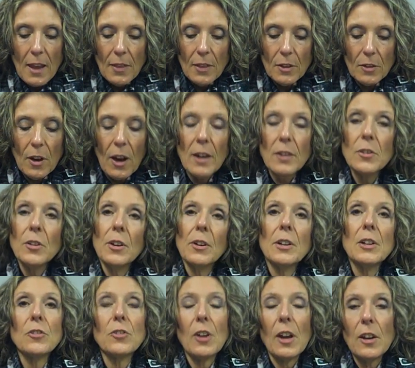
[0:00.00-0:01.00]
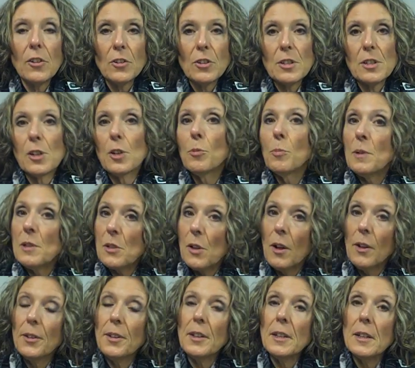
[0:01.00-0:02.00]
The dietary changes could
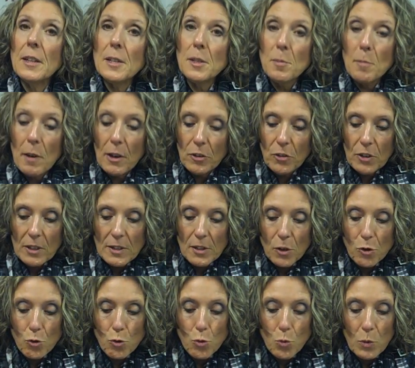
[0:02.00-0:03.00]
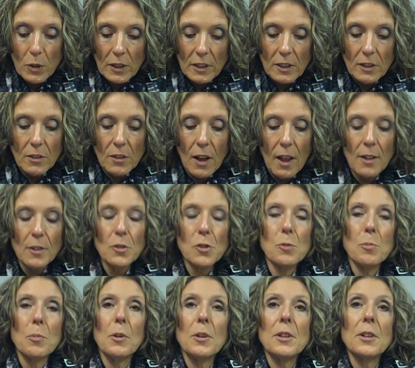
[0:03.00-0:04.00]
result in as much as a trillion dollars
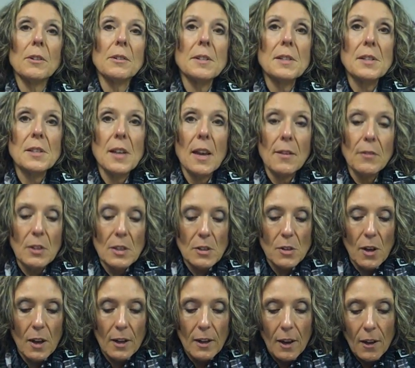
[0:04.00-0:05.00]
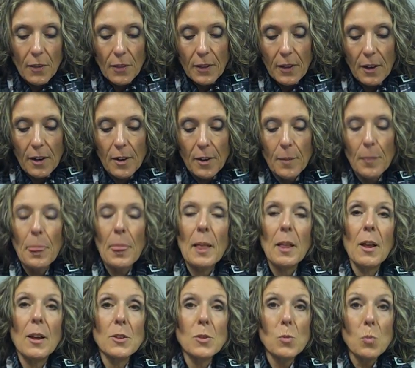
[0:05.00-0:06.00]
per year in savings on health care,
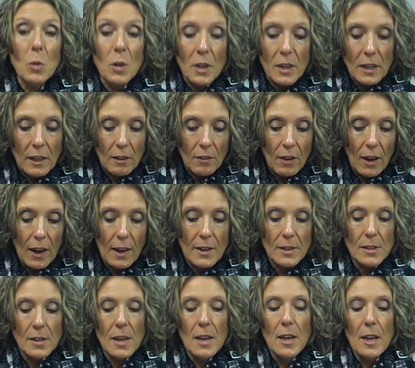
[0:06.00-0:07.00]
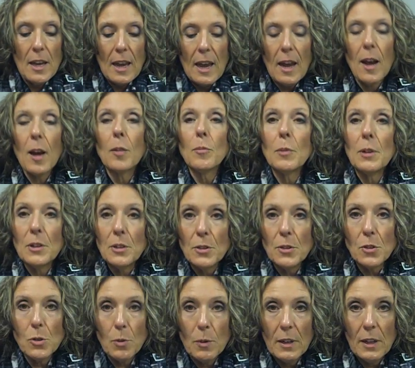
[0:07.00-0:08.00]
lost working days, and
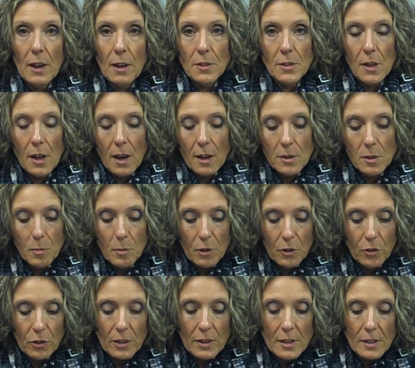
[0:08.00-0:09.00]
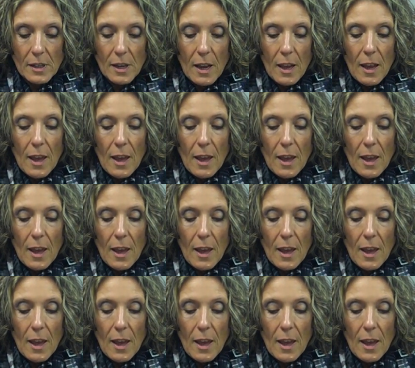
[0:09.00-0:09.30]
reduced greenhouse gas emissions.